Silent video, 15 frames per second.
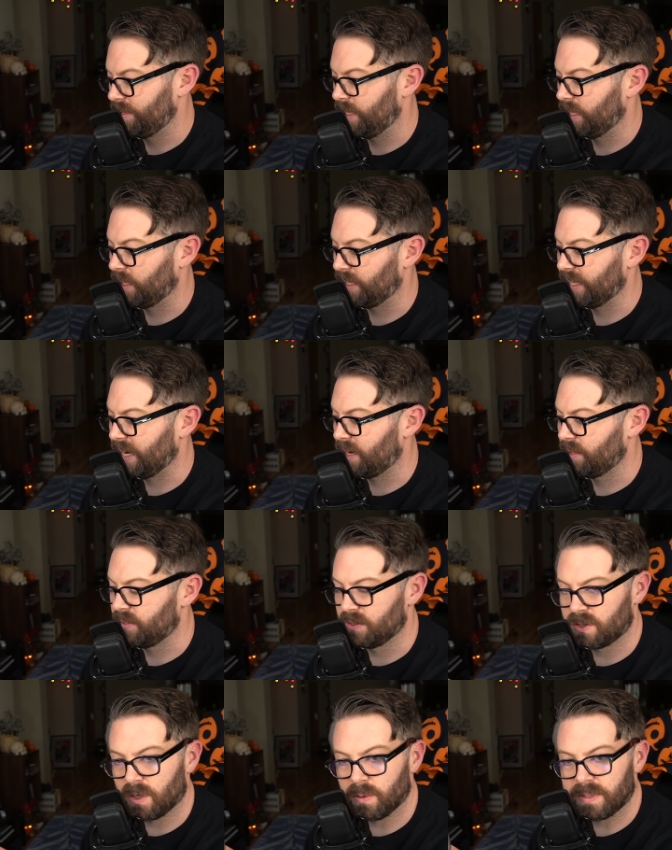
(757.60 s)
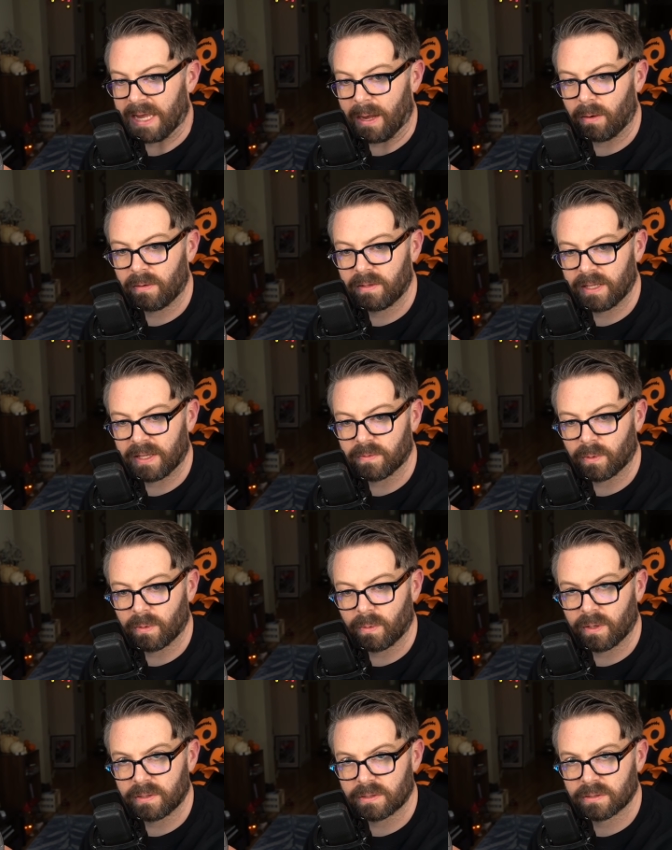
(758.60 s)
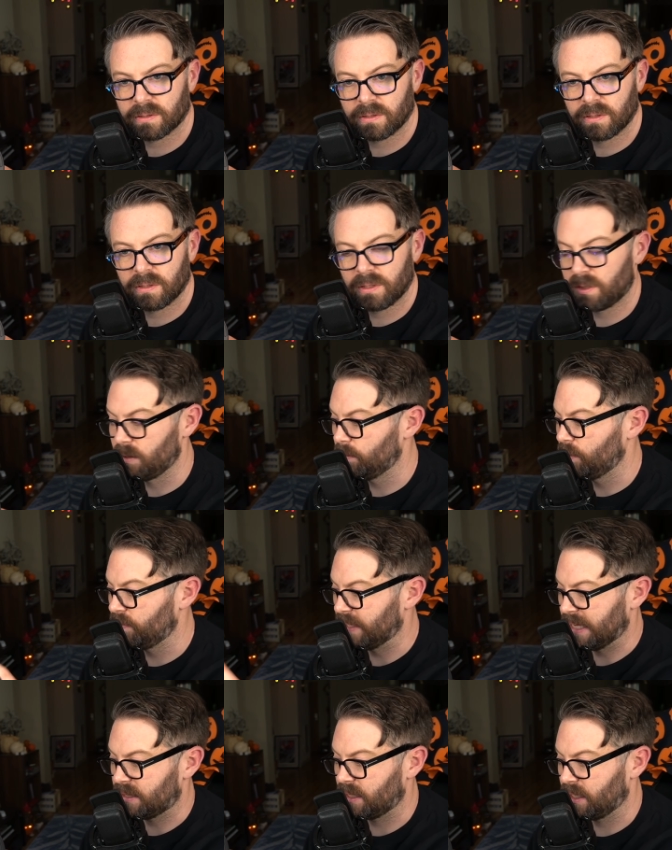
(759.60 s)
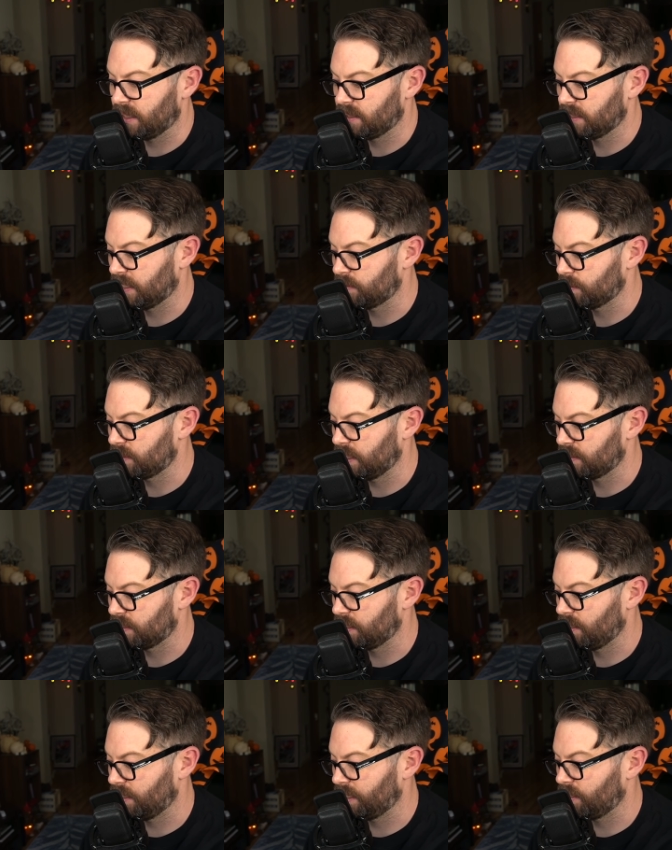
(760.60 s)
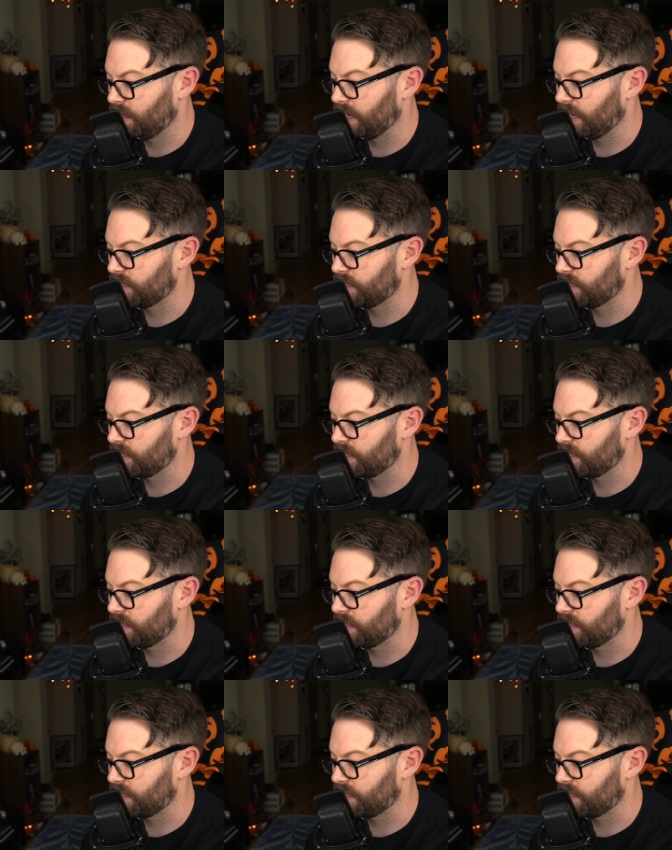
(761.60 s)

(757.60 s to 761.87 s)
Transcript: then look at there, the screw's out. That's what it was. You move that thing, that's what does it. And you're like, Greg, I